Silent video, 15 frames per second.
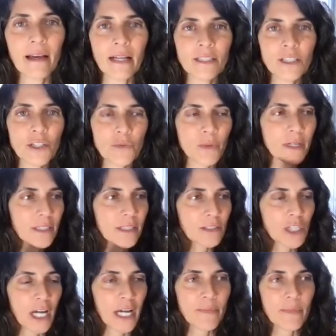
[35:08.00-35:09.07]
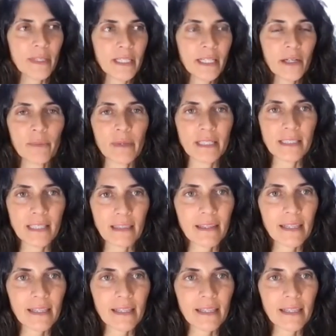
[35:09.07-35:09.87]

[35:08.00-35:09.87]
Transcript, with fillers: I, I just want to chime in here because I yeah.